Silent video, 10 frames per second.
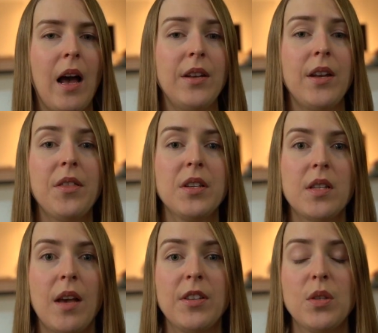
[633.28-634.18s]
Another
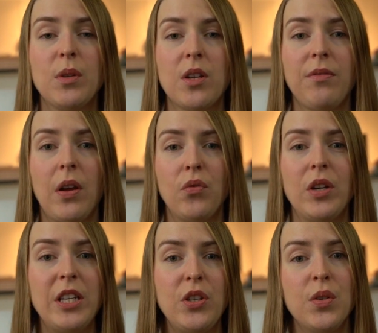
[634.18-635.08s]
service which I found
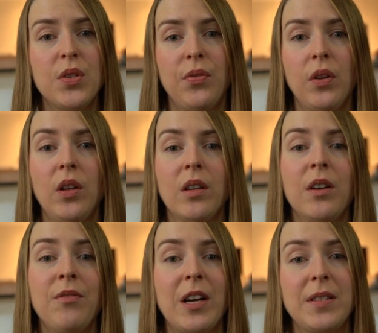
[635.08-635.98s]
really useful,
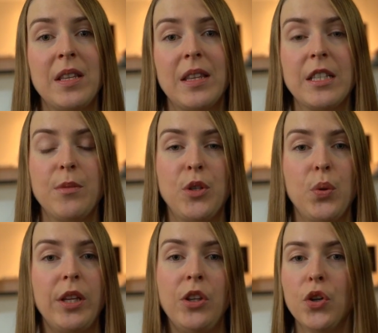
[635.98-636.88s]
converting things
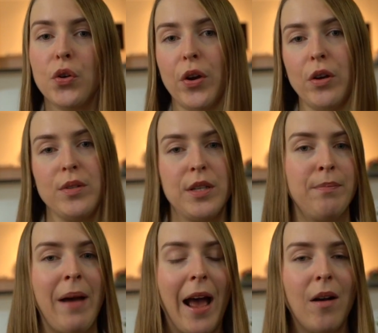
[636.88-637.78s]
between euros
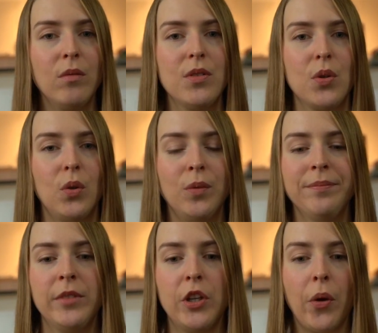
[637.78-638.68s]
and pounds, or,
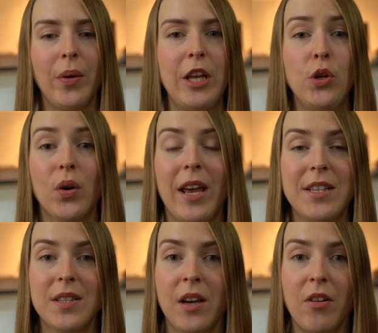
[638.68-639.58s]
you know, in your
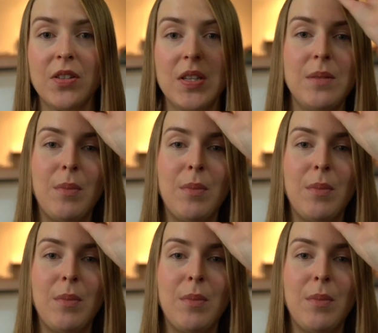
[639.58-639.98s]
case, the currencies